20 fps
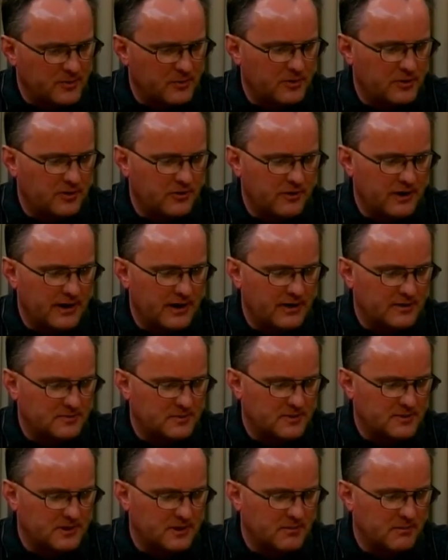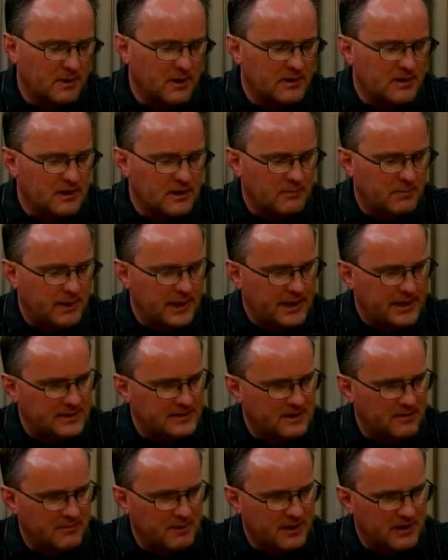I mean, when you're creating, especially the monthly
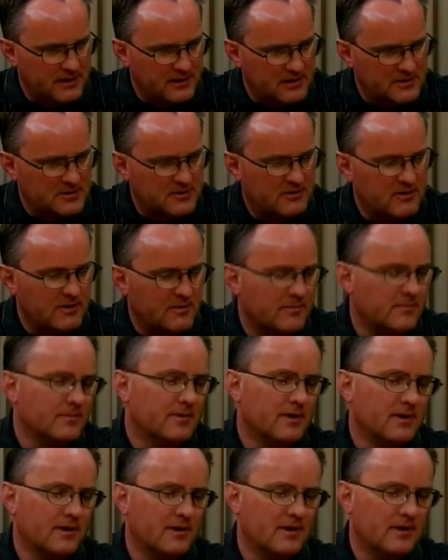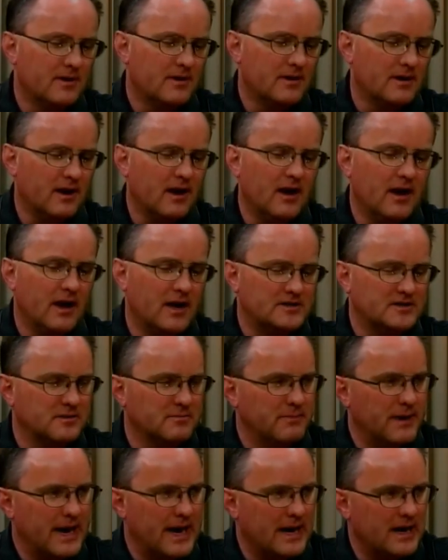piece, I mean, is there a
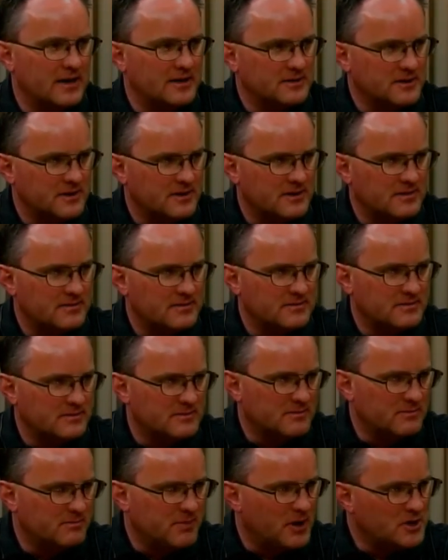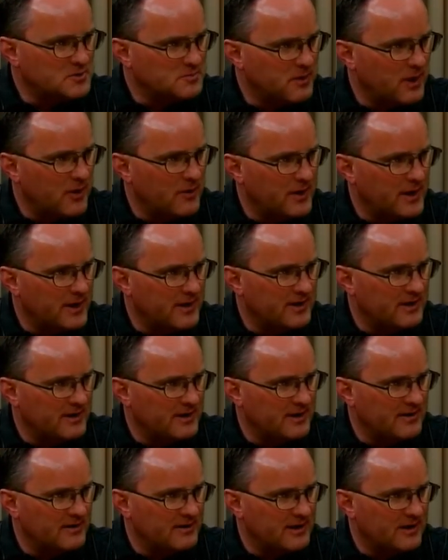constant battle to postpone
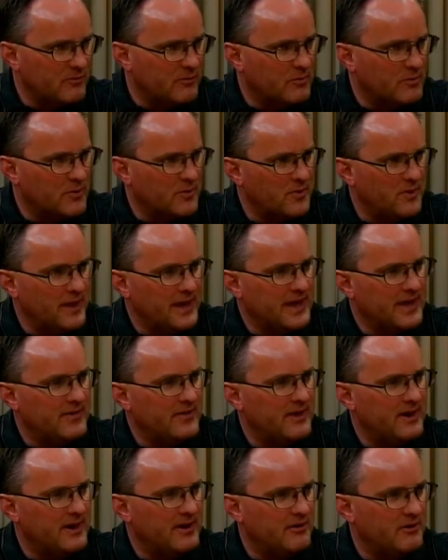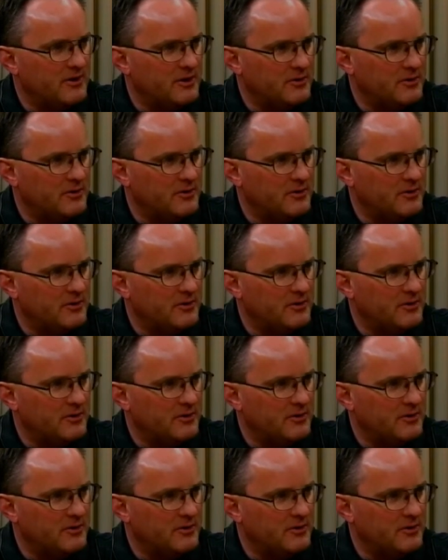it, get one more thing in there?